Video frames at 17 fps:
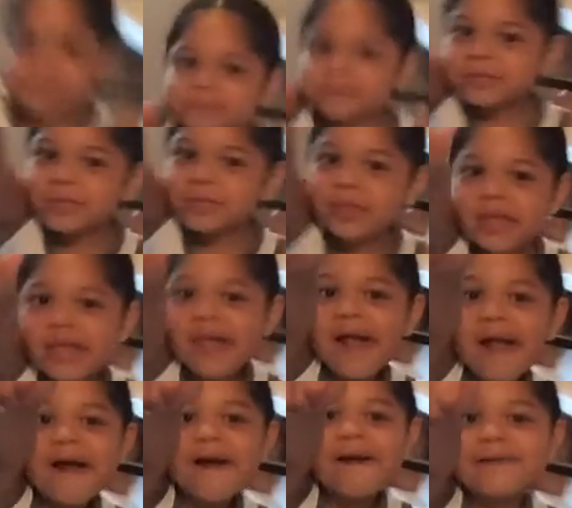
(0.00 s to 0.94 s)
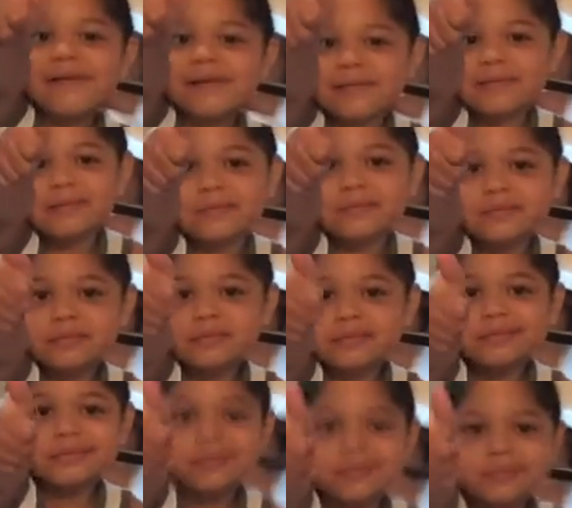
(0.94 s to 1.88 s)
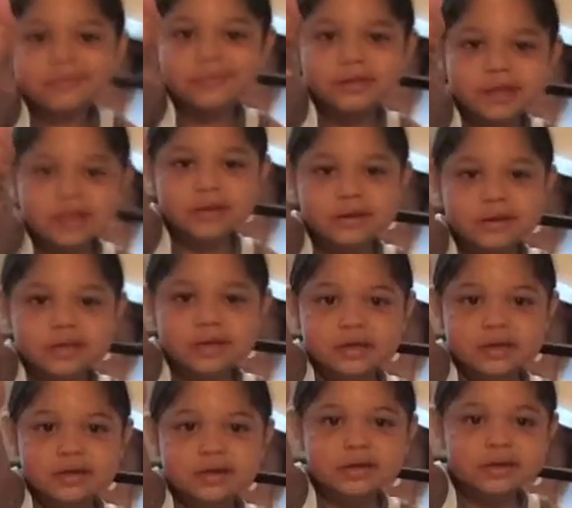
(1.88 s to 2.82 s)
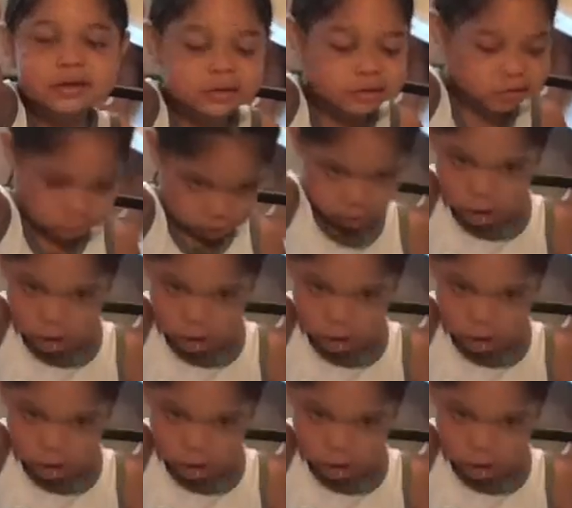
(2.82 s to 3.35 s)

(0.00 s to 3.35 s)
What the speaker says: Put your head down. Put your head down.